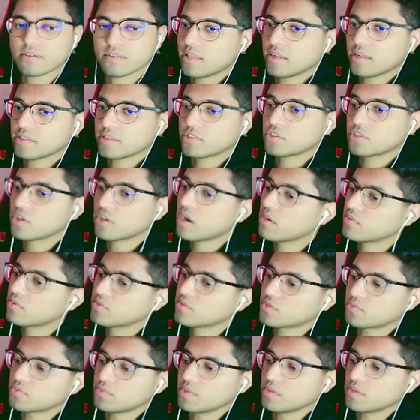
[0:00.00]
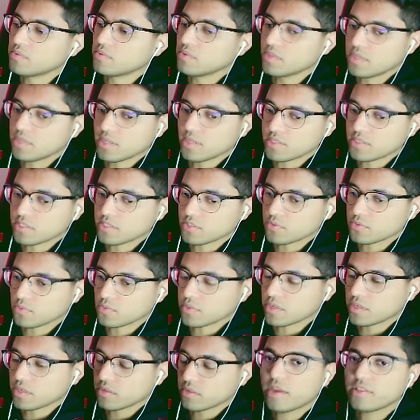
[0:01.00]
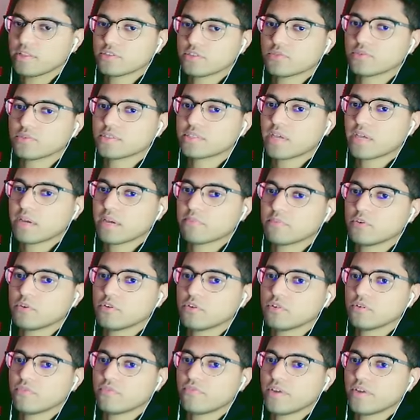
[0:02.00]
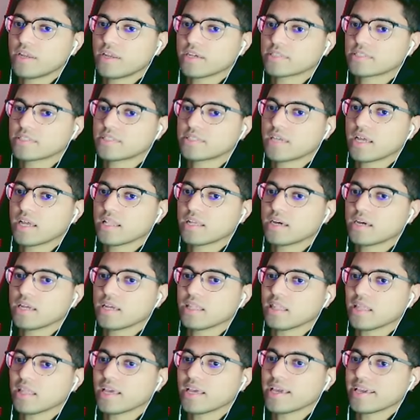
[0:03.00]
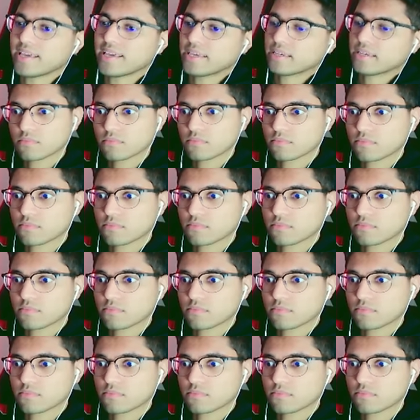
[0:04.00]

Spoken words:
That song was really, really nice as well. Right, this one's Typhmoon, Fate Extella, Link.